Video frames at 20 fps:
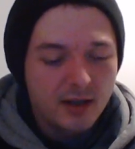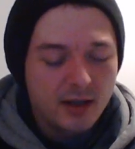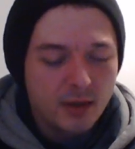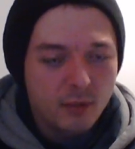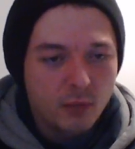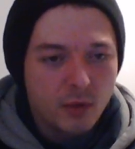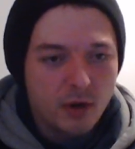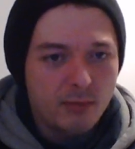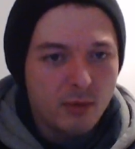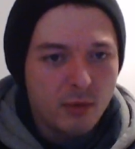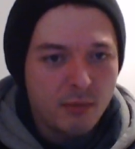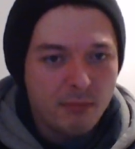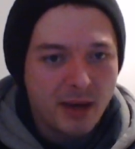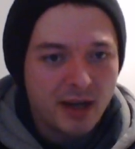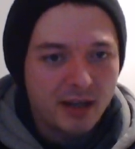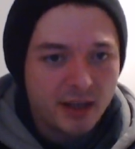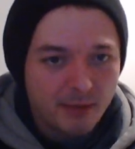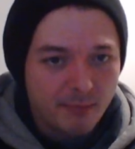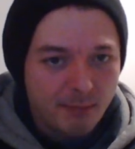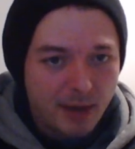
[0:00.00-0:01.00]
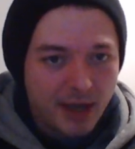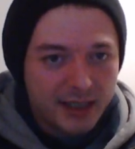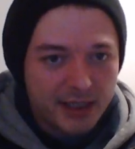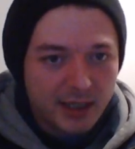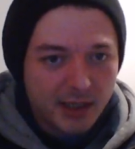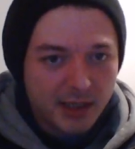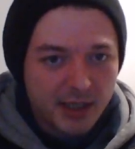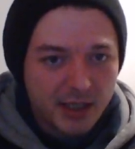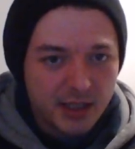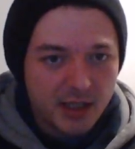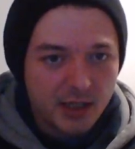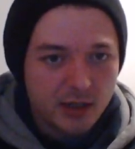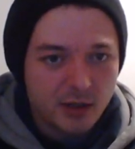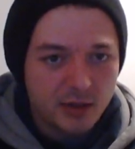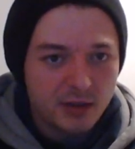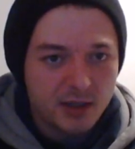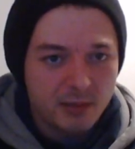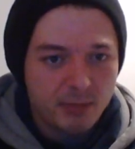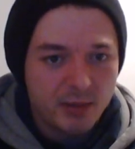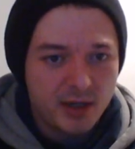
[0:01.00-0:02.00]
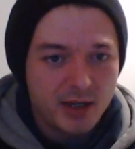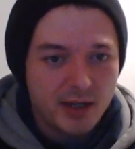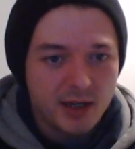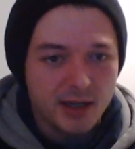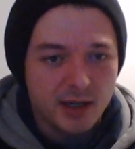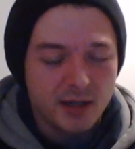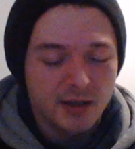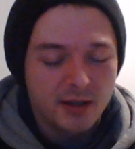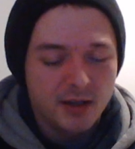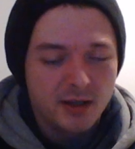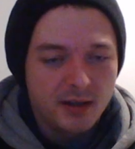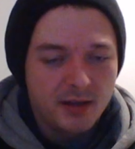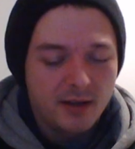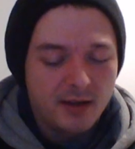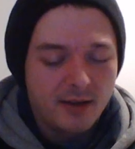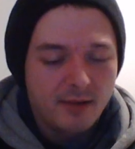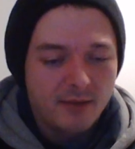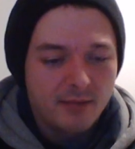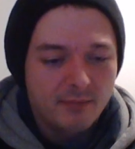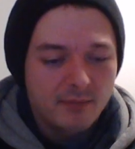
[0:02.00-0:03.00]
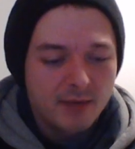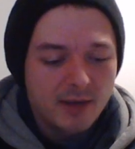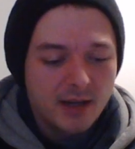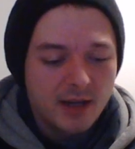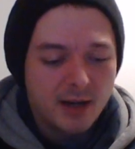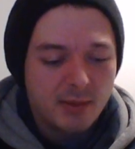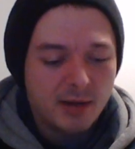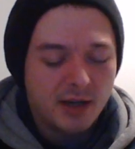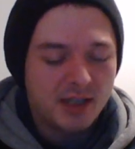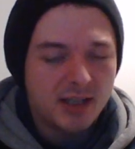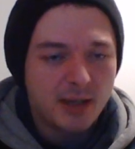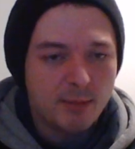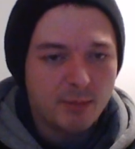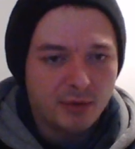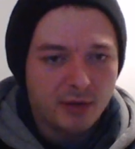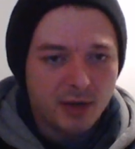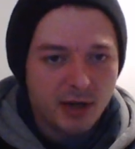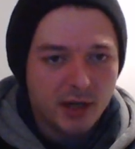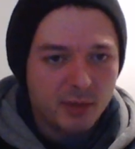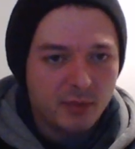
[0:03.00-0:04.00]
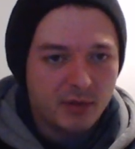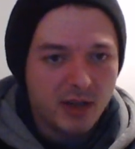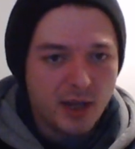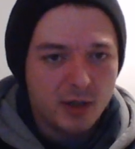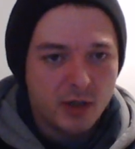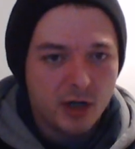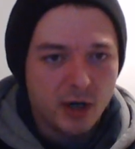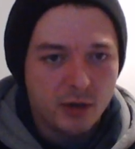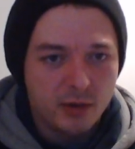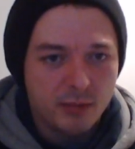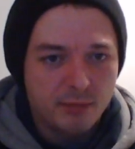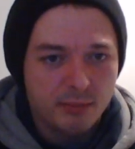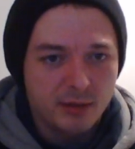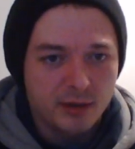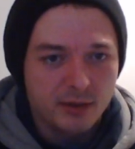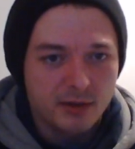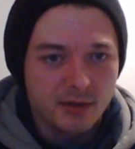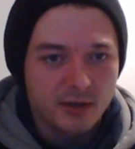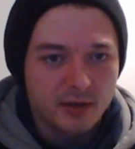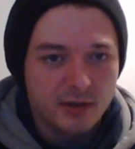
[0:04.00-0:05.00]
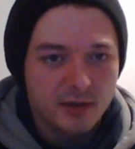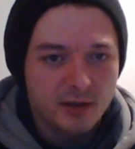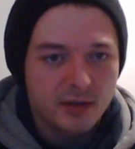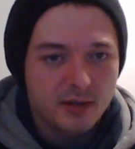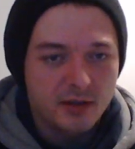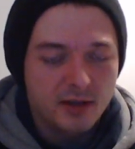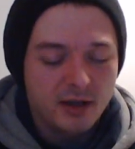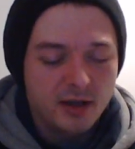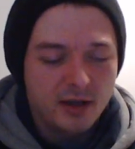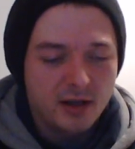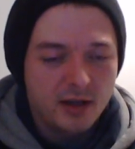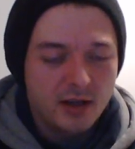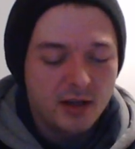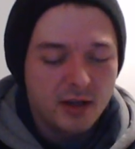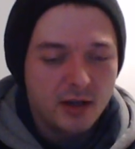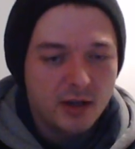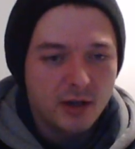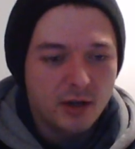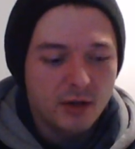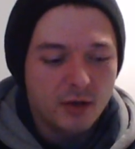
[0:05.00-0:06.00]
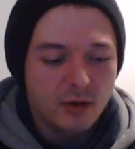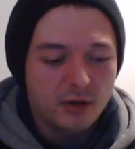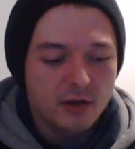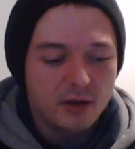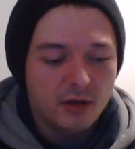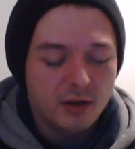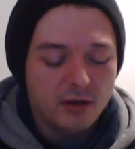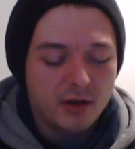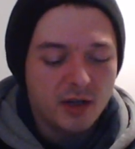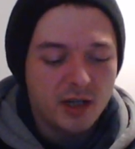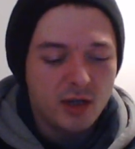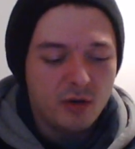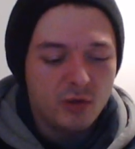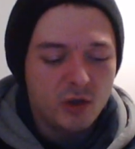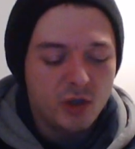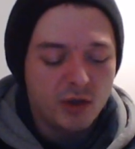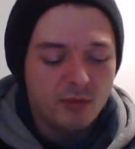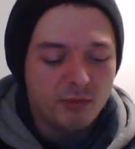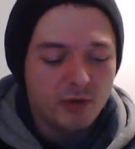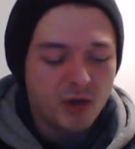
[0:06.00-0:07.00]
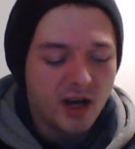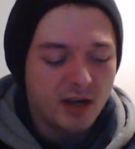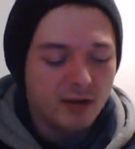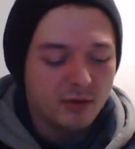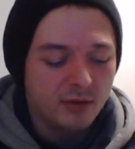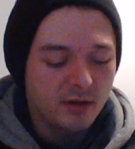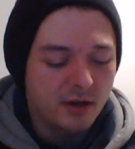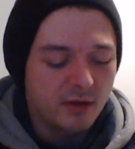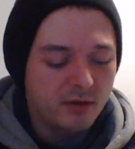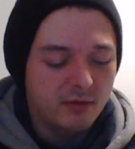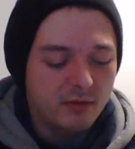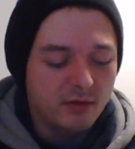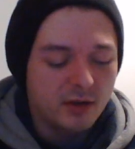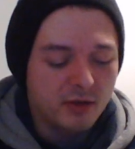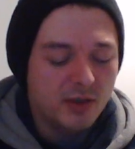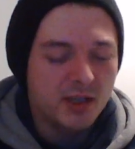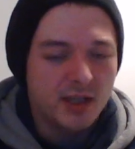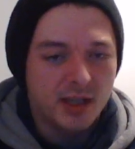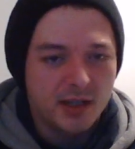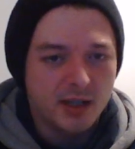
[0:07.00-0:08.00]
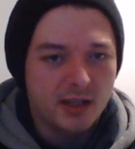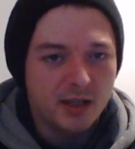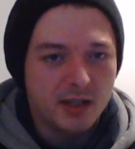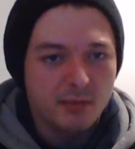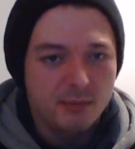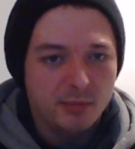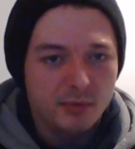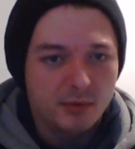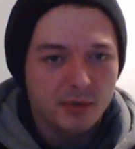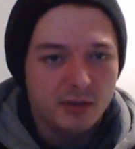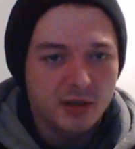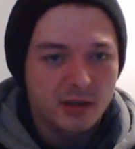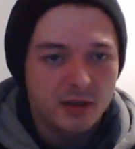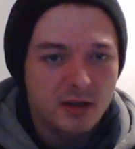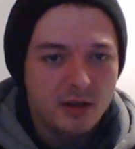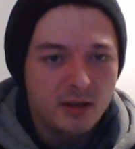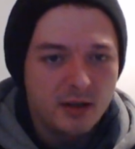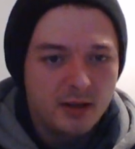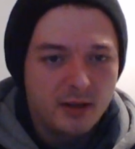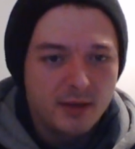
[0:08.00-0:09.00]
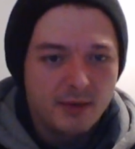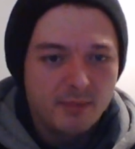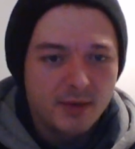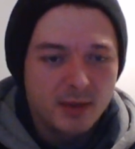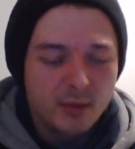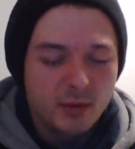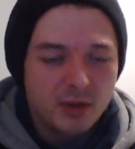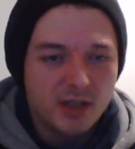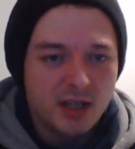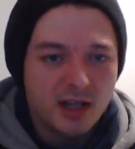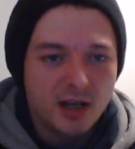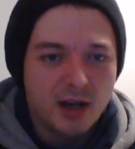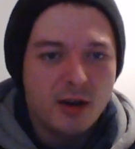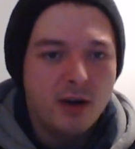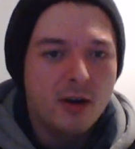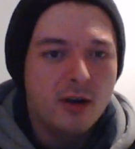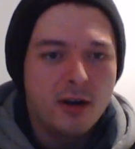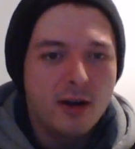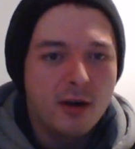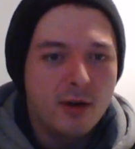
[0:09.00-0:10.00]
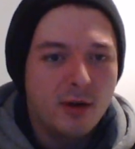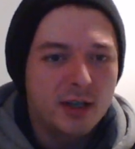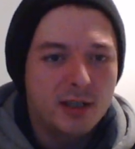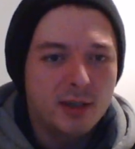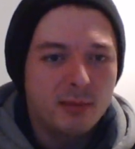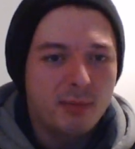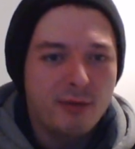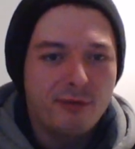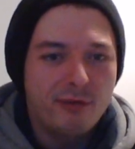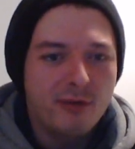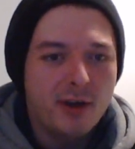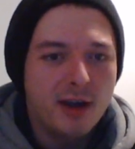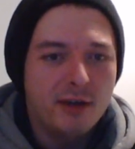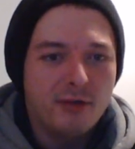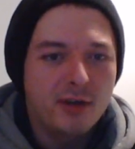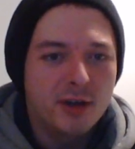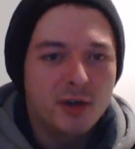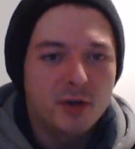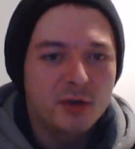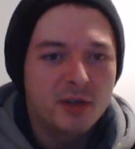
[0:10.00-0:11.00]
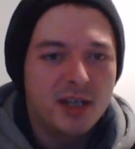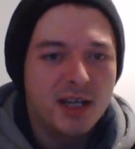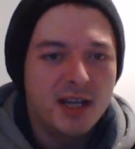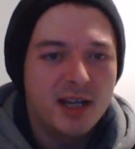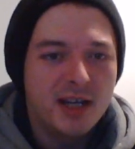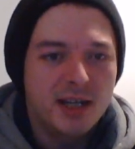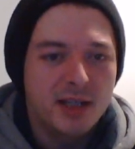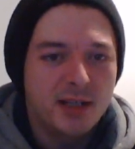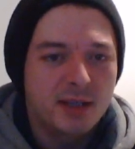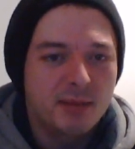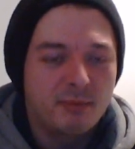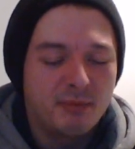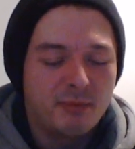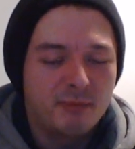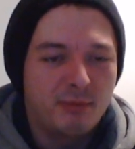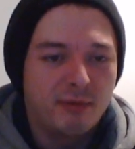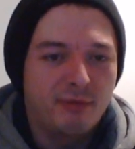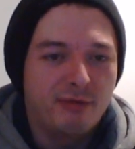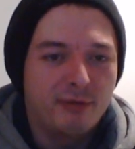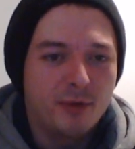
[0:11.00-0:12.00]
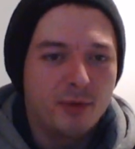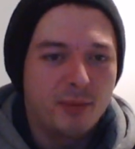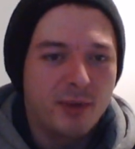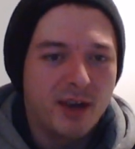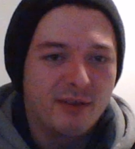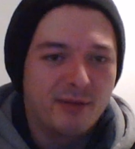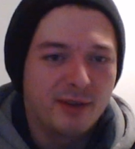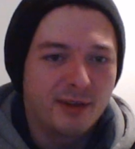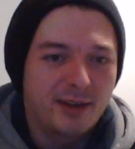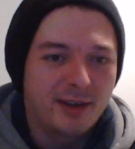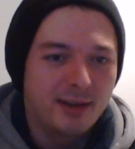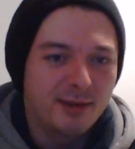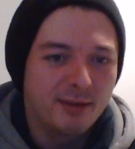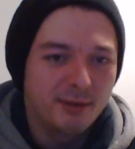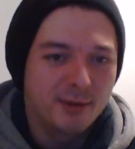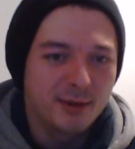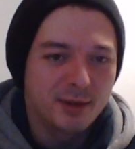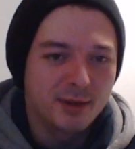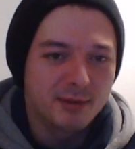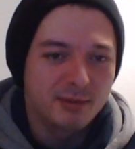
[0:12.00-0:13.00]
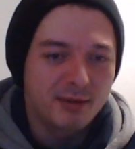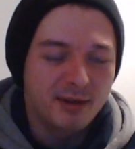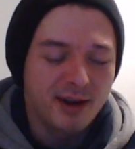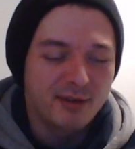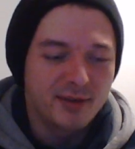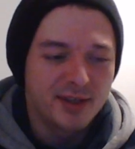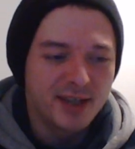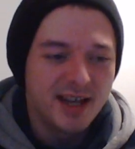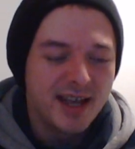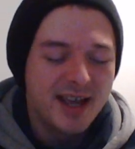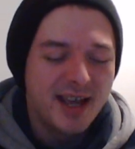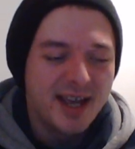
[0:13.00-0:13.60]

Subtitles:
What more mathematics is it going to be? I sympathise with Ed Copeland, who on a YouTube channel on 60 Symbols once said, it'll be 500 years before we have a theory of quantum gravity.